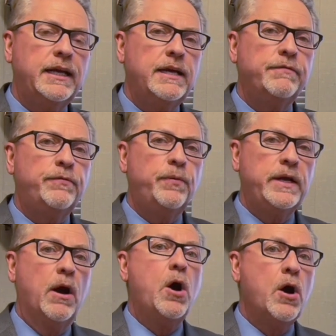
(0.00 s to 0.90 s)
if
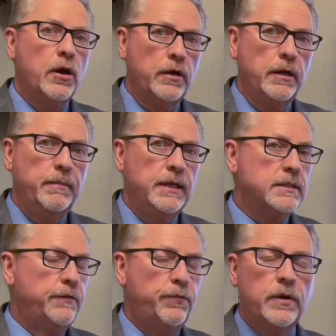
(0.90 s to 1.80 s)
we are going to
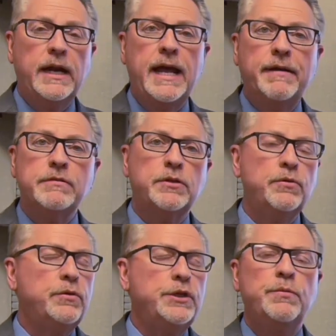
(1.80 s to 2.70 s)
miss. If we're going to have
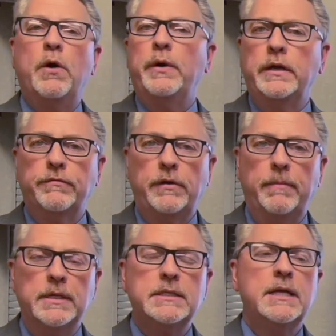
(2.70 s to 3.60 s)
school, you won't hear
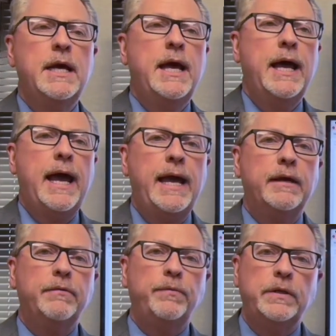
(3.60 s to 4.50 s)
from us.
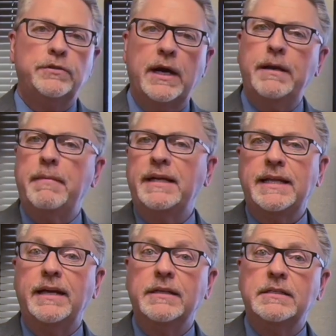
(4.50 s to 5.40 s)
And we try to make
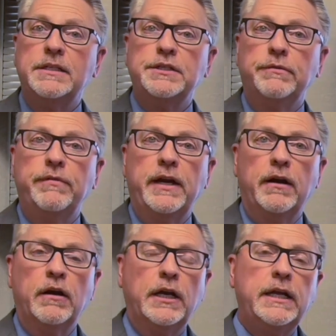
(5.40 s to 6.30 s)
that decision very
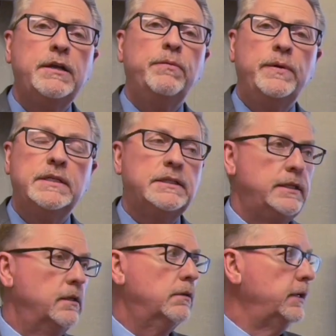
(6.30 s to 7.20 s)
early. We
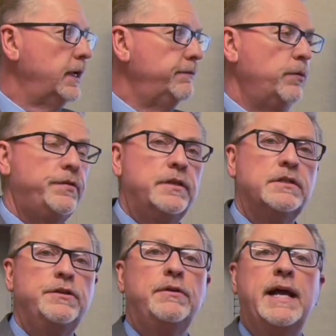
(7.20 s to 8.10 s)
still, even with this
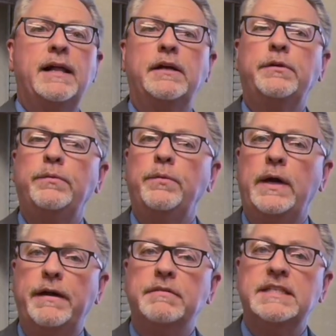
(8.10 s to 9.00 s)
new calendar, we'll
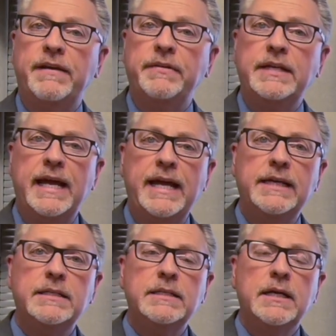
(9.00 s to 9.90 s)
have 7
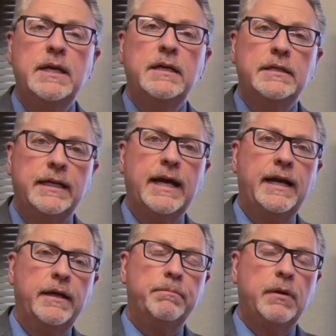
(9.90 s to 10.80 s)
days to kind
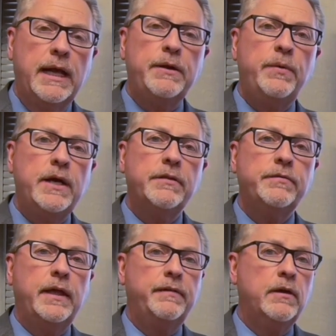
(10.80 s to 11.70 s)
of play with.
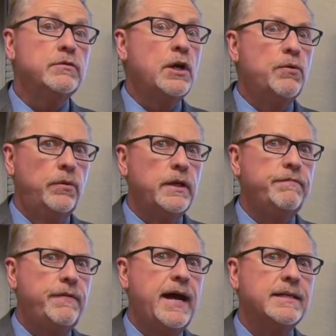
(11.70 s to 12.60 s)
And those go really
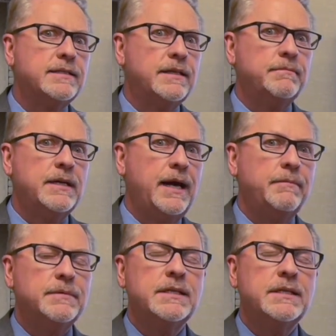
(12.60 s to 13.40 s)
fast sometimes.